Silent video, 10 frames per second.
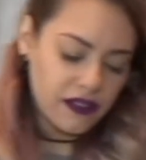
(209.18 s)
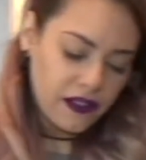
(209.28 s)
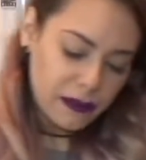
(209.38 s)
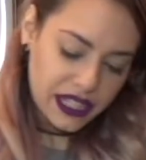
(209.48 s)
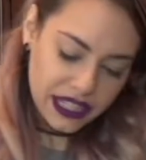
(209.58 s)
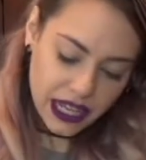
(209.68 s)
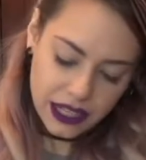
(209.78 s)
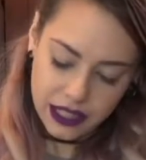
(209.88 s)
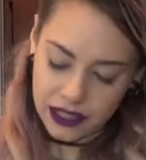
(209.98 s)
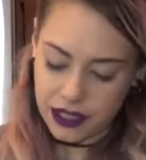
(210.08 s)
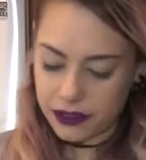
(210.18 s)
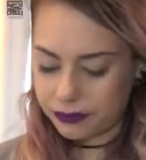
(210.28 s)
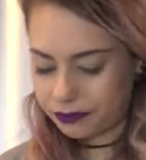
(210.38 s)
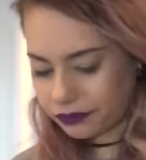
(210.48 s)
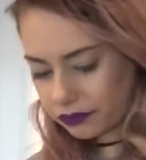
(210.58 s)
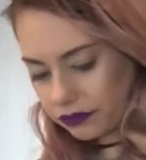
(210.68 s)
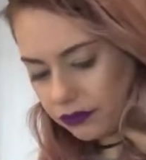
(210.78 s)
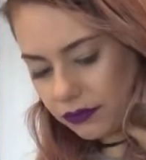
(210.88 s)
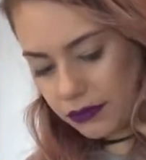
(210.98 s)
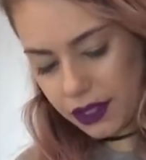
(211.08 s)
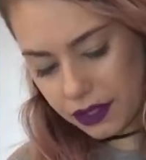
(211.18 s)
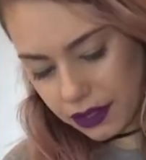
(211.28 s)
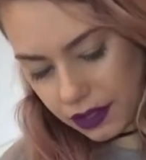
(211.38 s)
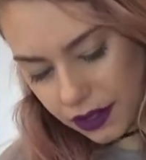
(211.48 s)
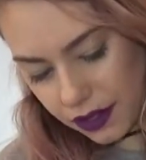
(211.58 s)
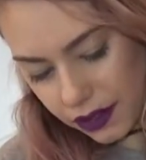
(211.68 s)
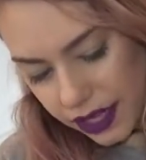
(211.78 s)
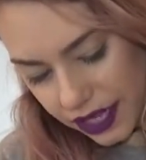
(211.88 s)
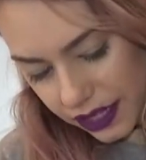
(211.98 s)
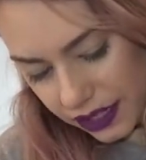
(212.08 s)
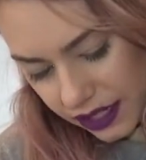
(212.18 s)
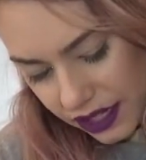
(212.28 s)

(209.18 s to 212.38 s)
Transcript: of lemon zest. Let's go ahead and